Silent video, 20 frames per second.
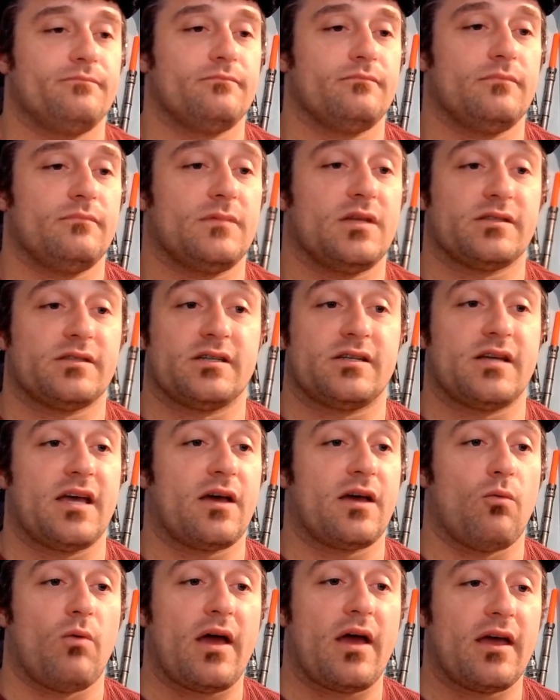doesn't take
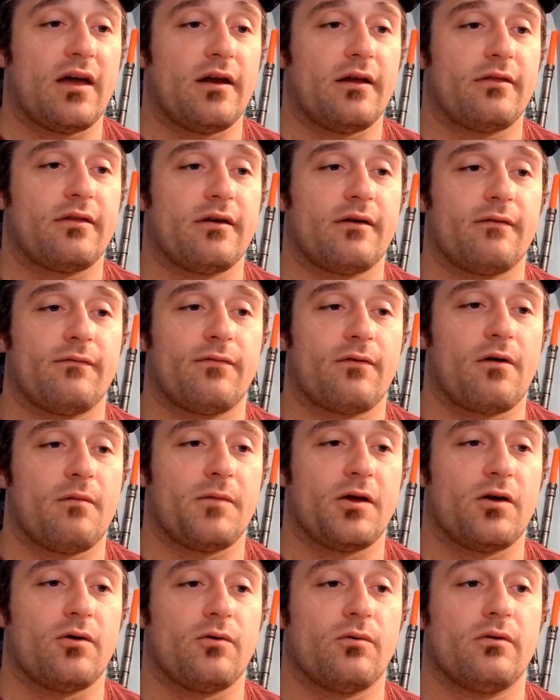away anything from you,